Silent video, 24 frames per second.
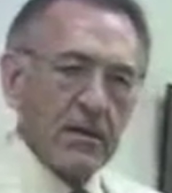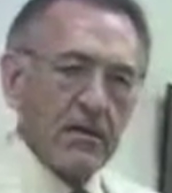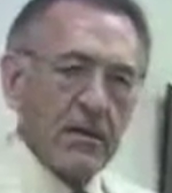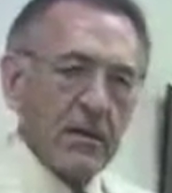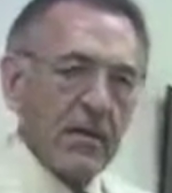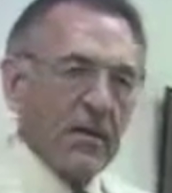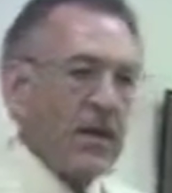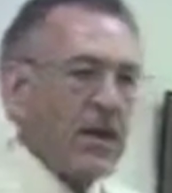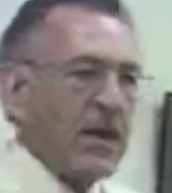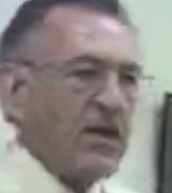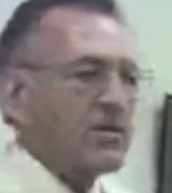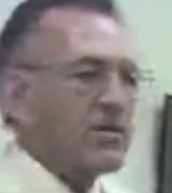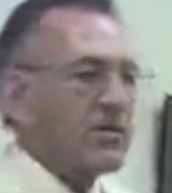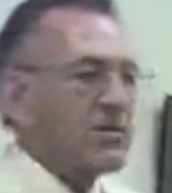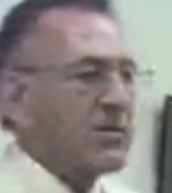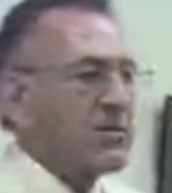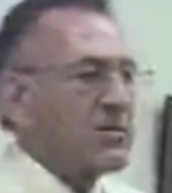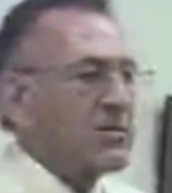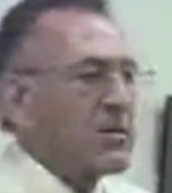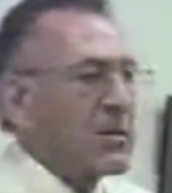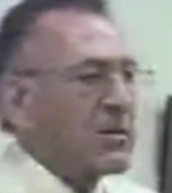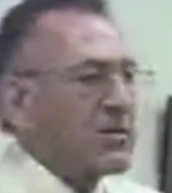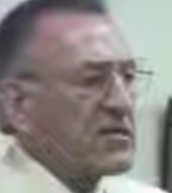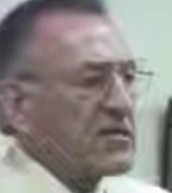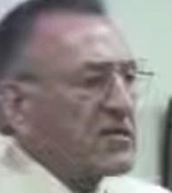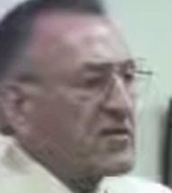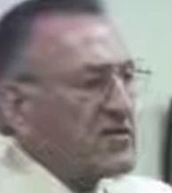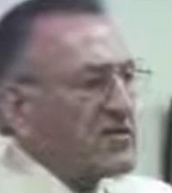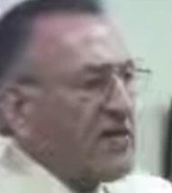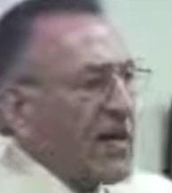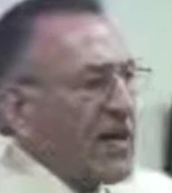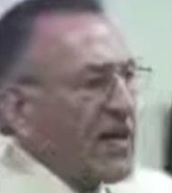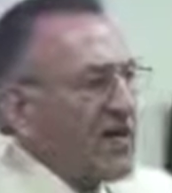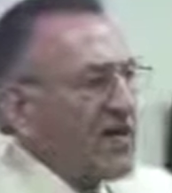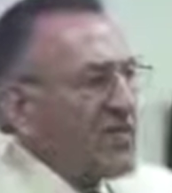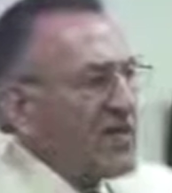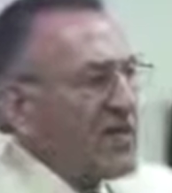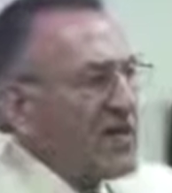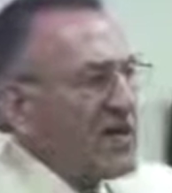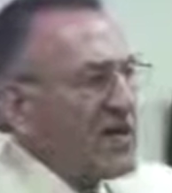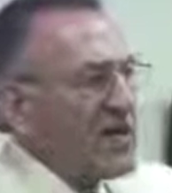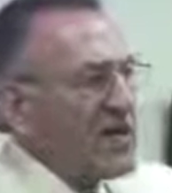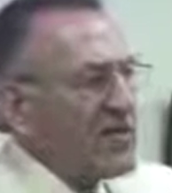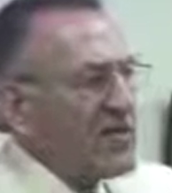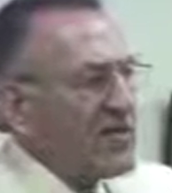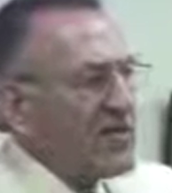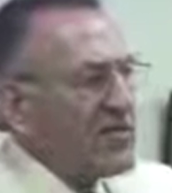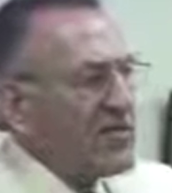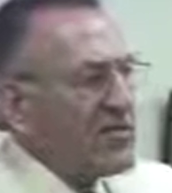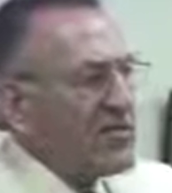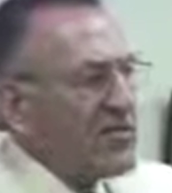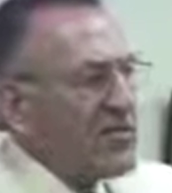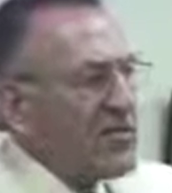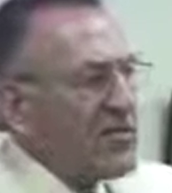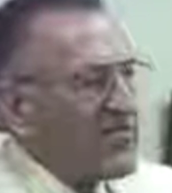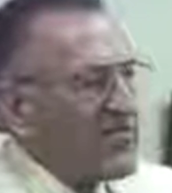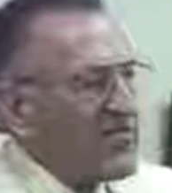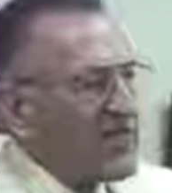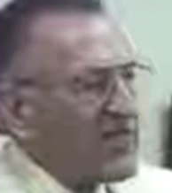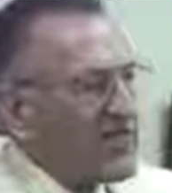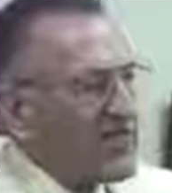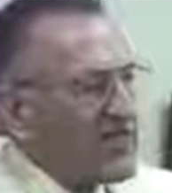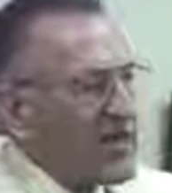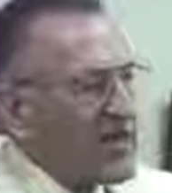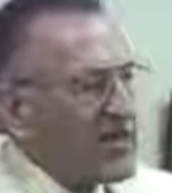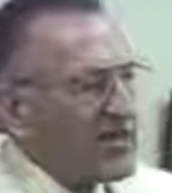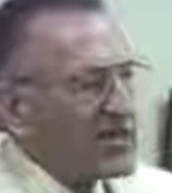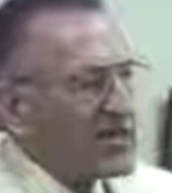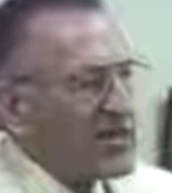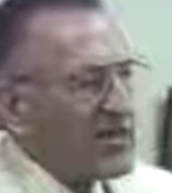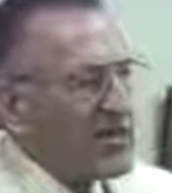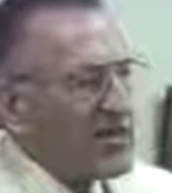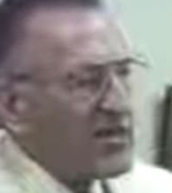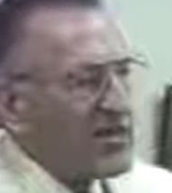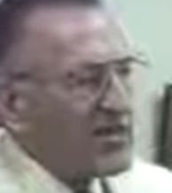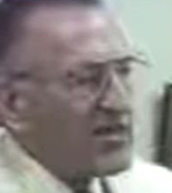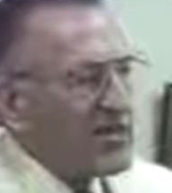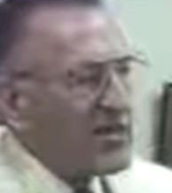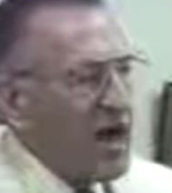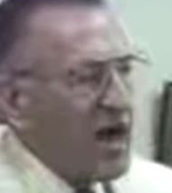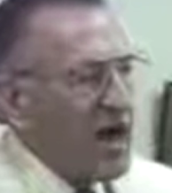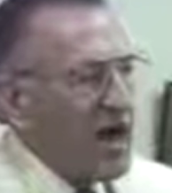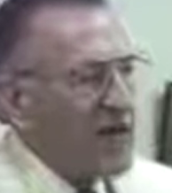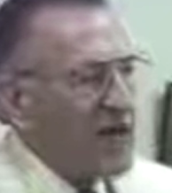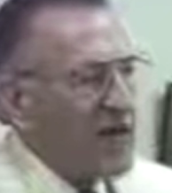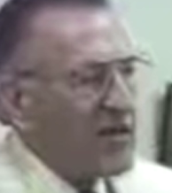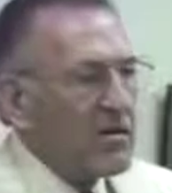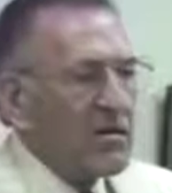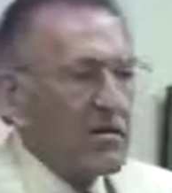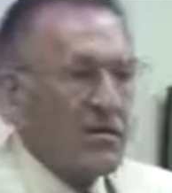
I want to ask you a question. Why wouldn't he do it if he said so? He's God.